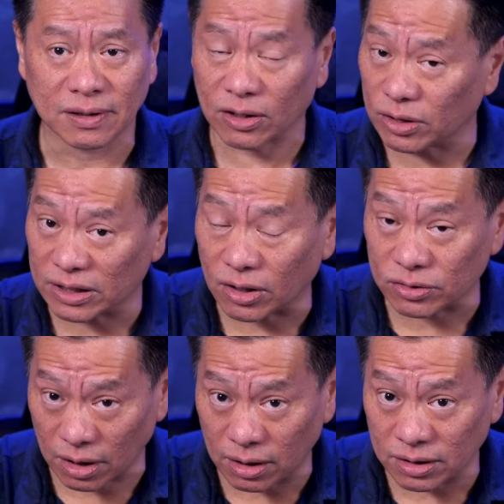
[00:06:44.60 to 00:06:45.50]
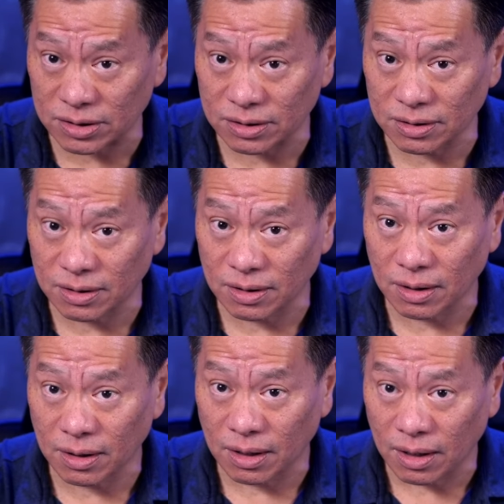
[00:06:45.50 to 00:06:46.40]
I know that sounds harsh,
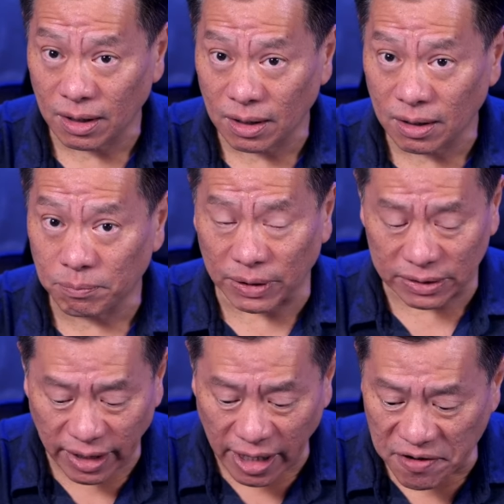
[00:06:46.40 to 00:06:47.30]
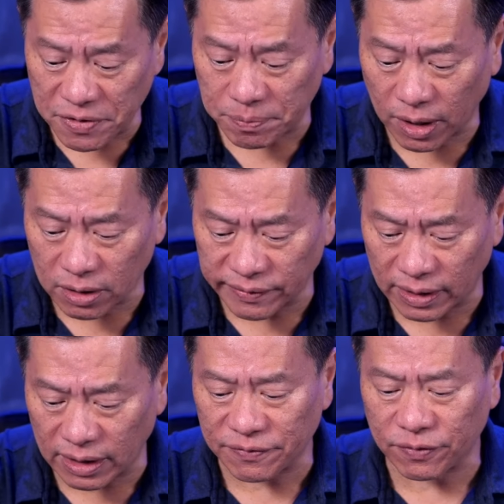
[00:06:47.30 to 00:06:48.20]
but every part of
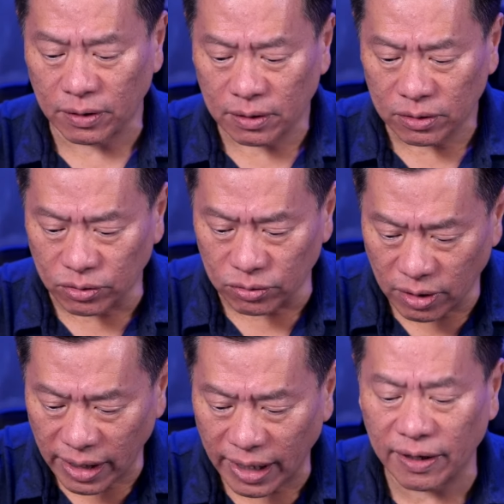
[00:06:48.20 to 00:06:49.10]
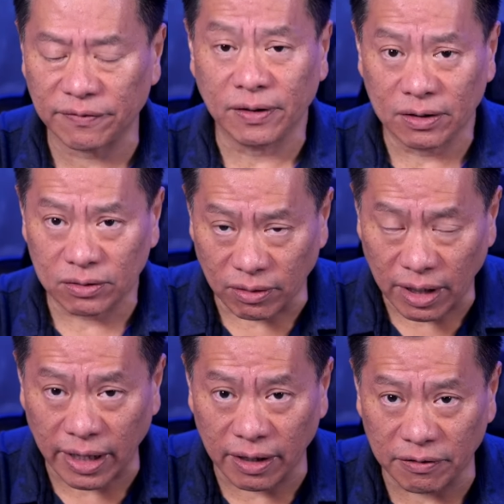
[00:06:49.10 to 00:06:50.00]
our life, you have to
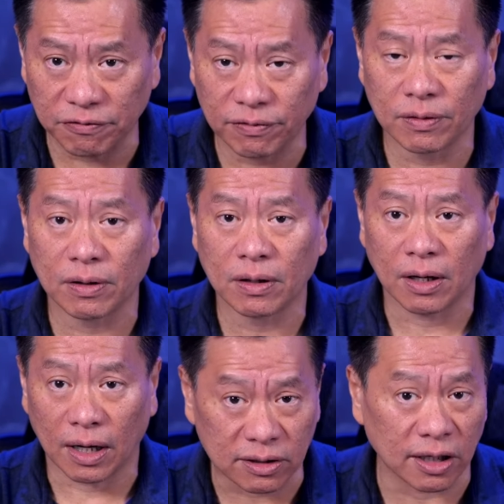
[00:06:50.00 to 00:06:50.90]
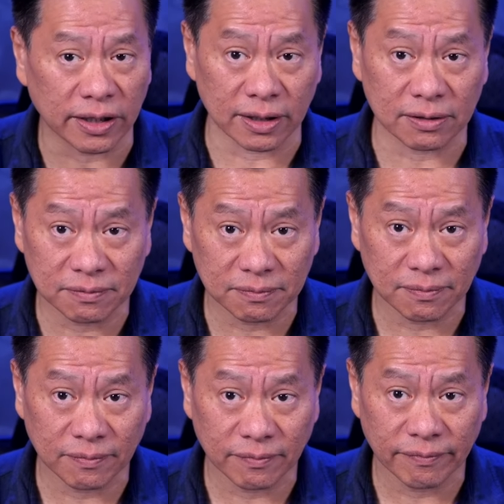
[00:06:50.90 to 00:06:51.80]
have a target.
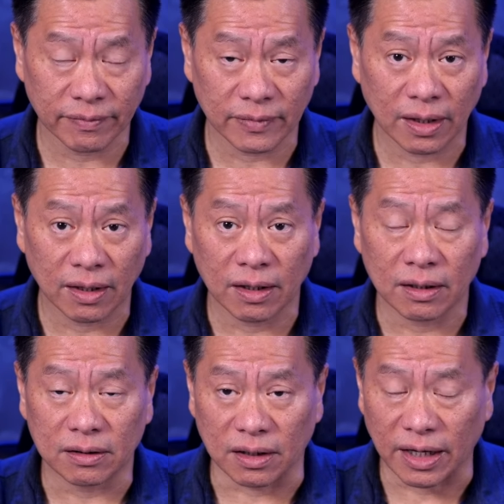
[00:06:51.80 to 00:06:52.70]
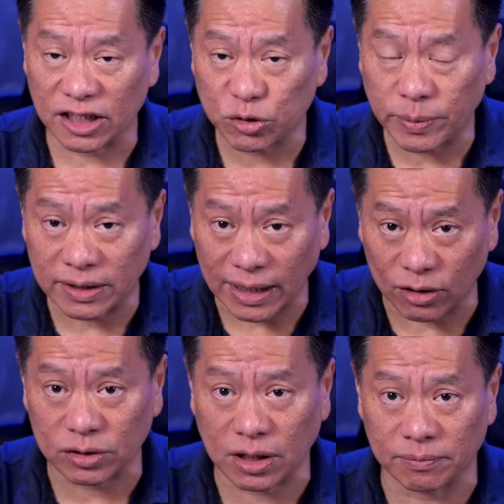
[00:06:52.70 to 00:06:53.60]
There has to be an
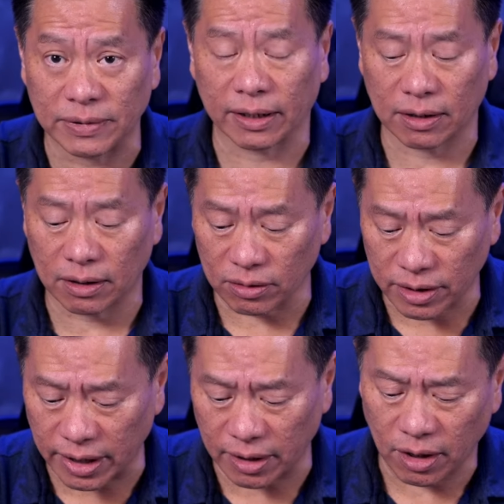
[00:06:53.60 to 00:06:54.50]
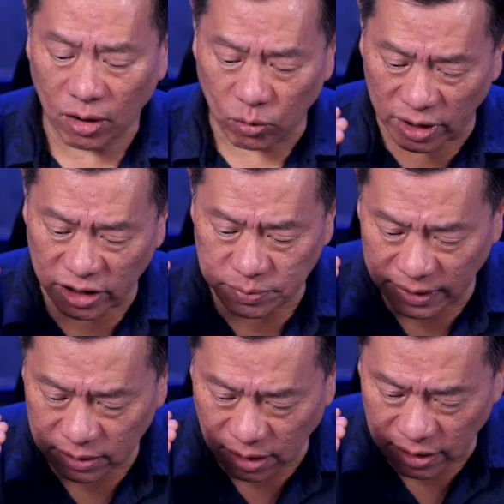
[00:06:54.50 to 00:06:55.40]
outcome, like, okay, what is
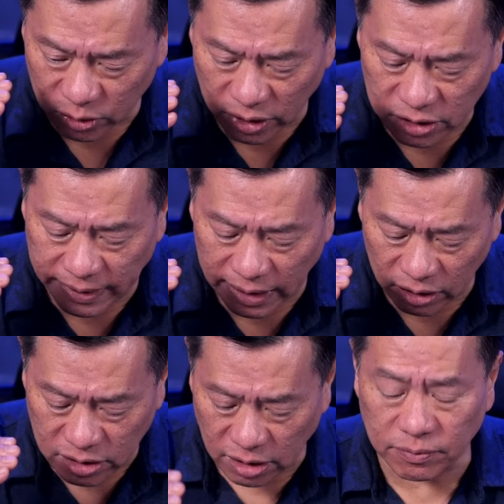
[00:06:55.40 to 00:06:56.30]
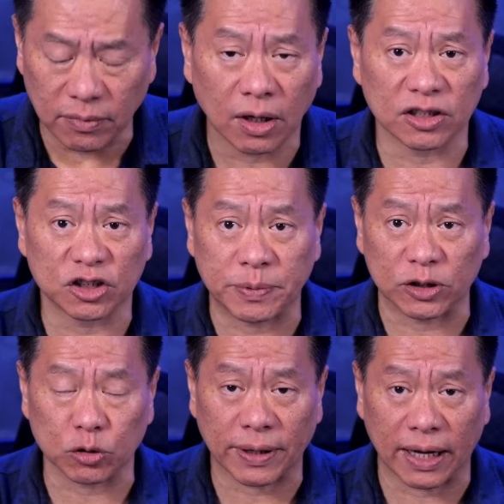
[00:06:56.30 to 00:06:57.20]
my target? What is my outcome on the
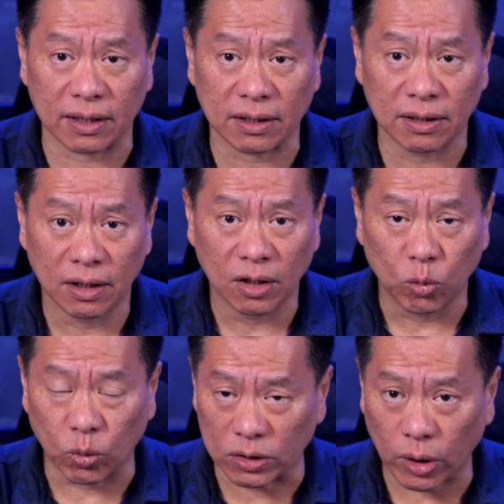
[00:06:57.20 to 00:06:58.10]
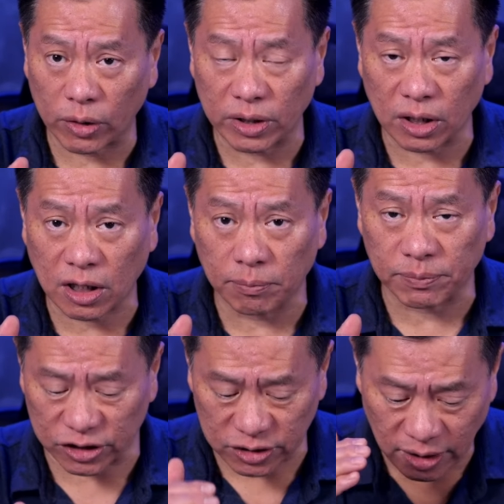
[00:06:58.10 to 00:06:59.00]
spiritual path? What do I want to
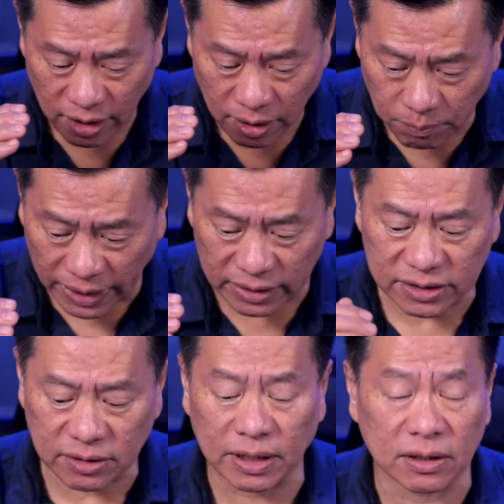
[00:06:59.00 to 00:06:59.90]
accomplish by this